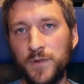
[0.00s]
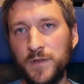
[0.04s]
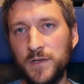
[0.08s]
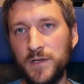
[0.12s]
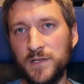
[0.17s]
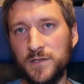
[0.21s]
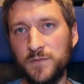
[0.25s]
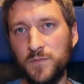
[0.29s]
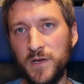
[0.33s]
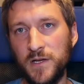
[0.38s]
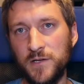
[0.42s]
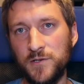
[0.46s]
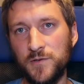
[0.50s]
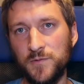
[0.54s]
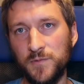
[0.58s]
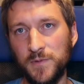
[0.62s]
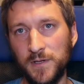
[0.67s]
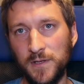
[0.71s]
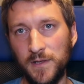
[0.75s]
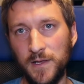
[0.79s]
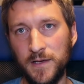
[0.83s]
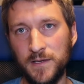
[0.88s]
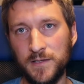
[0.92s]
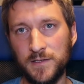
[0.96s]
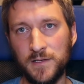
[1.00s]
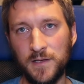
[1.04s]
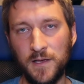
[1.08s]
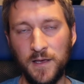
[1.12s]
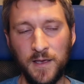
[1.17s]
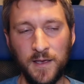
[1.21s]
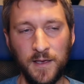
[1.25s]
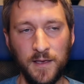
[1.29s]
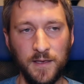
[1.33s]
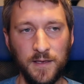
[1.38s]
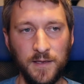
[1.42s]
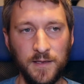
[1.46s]
these major relays
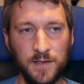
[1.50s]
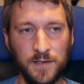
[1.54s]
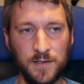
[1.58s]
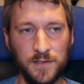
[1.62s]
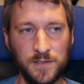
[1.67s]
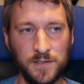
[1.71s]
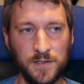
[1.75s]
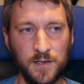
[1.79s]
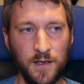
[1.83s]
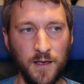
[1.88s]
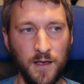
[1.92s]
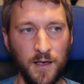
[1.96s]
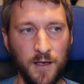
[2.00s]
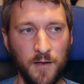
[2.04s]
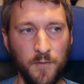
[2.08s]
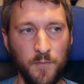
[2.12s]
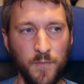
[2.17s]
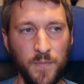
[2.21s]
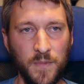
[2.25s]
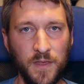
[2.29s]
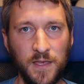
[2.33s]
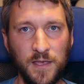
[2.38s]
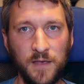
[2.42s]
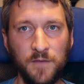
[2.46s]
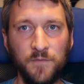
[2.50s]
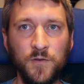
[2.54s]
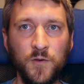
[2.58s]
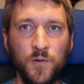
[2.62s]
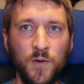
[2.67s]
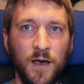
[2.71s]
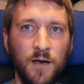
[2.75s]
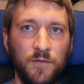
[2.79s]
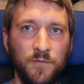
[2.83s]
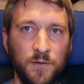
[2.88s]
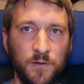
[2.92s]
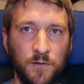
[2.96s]
is if you
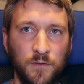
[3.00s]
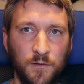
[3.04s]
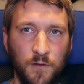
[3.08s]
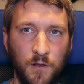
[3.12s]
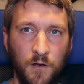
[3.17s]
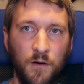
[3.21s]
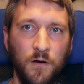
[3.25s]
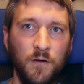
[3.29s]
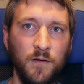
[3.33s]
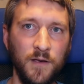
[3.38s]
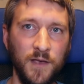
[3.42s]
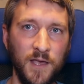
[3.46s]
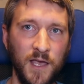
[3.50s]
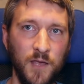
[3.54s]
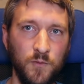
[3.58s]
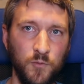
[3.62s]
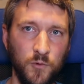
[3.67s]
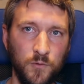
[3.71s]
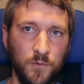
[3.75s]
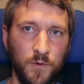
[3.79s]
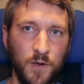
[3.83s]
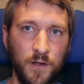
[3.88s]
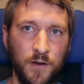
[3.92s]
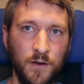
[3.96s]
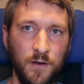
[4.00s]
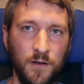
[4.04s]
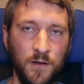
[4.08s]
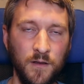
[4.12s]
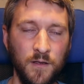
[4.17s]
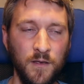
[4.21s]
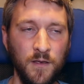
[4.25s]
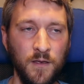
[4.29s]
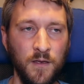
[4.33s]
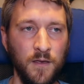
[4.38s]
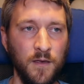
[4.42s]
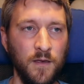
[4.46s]
have a long cable run,
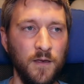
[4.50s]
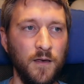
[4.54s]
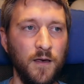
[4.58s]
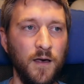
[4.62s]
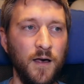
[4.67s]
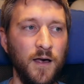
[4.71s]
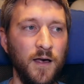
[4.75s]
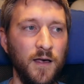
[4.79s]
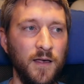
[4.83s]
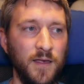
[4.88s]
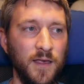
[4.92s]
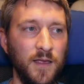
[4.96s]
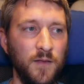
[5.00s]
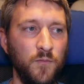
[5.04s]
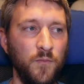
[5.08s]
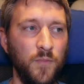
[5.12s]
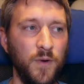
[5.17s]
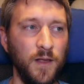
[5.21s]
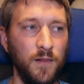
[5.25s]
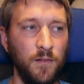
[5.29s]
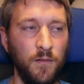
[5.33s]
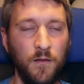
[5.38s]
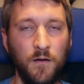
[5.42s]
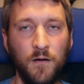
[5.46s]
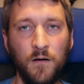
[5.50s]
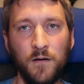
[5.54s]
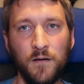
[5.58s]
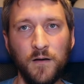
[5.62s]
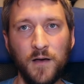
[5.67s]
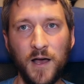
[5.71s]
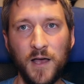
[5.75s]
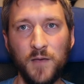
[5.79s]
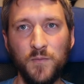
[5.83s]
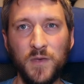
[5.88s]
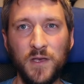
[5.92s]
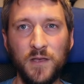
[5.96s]
and by long
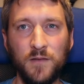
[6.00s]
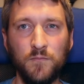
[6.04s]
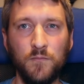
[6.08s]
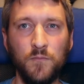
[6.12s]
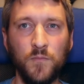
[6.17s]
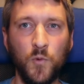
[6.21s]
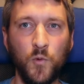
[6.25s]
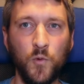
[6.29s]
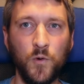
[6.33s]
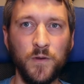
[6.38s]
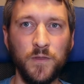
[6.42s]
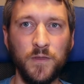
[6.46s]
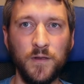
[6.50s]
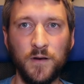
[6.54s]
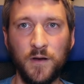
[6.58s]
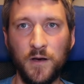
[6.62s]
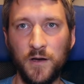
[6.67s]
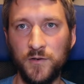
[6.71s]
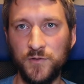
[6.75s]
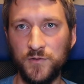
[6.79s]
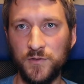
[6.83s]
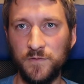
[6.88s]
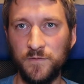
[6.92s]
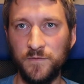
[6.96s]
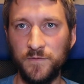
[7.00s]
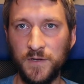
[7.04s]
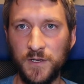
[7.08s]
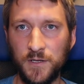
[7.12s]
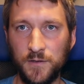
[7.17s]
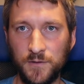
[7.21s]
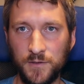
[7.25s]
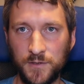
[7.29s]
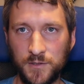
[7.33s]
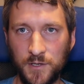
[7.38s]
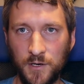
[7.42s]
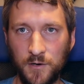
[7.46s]
I mean more than 100 feet
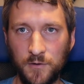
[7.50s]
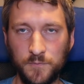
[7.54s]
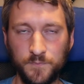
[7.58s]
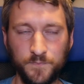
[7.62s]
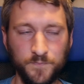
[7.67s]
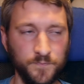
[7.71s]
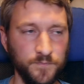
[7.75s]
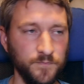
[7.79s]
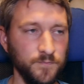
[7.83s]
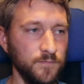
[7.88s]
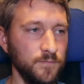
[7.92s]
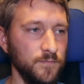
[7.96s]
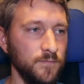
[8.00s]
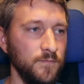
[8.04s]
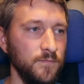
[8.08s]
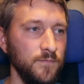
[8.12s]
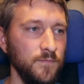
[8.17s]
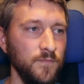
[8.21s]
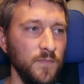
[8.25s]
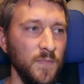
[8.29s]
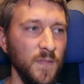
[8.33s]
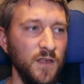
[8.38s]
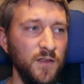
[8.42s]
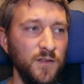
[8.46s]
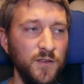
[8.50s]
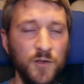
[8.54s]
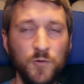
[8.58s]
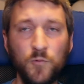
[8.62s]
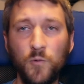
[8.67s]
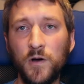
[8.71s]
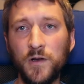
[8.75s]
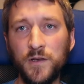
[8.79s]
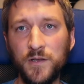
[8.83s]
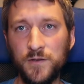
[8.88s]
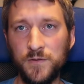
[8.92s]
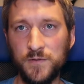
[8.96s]
or so, you
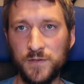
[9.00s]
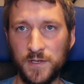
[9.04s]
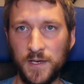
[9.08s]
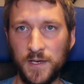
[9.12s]
want to use